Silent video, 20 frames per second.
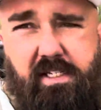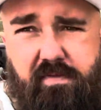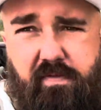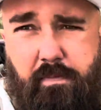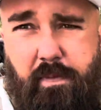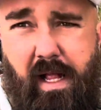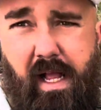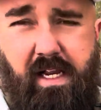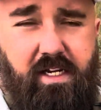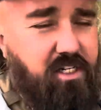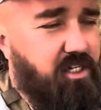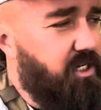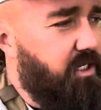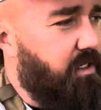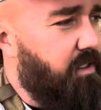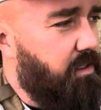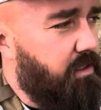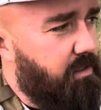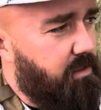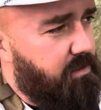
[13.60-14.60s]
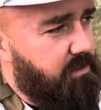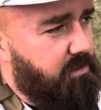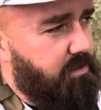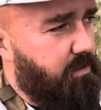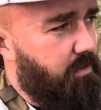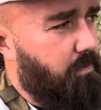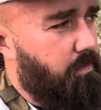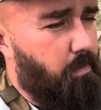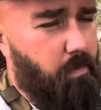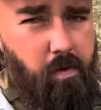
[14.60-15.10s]
from last year,
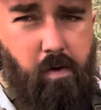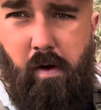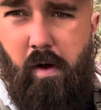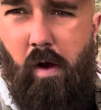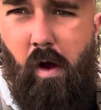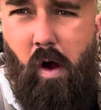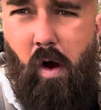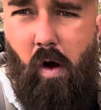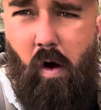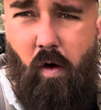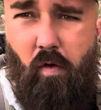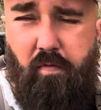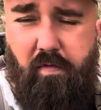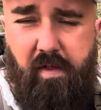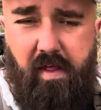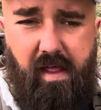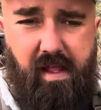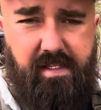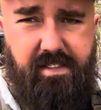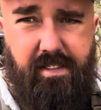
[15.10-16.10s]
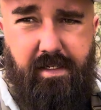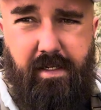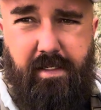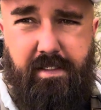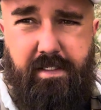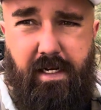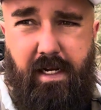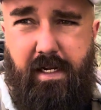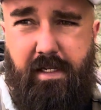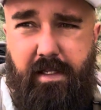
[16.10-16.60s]
so hopefully that's a good
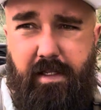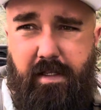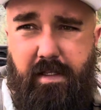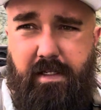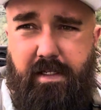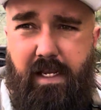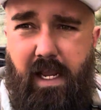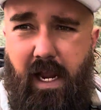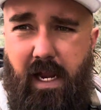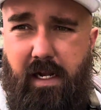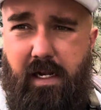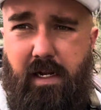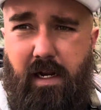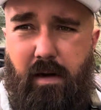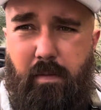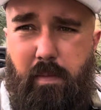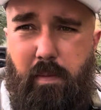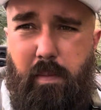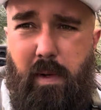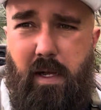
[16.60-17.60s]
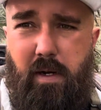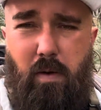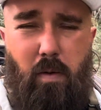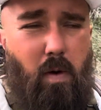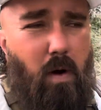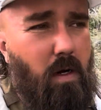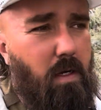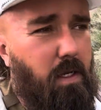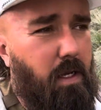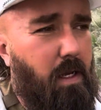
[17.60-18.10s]
sign that this canyon I'm about to
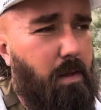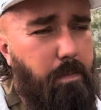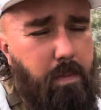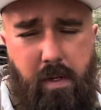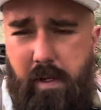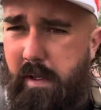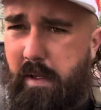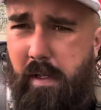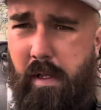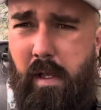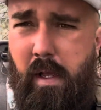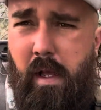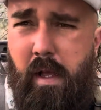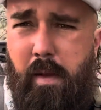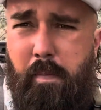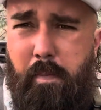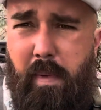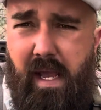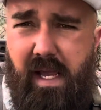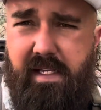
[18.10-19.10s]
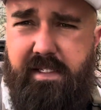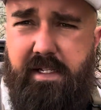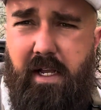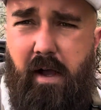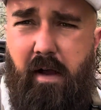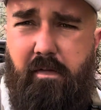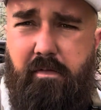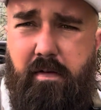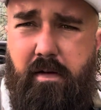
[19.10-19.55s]
walk up pays off.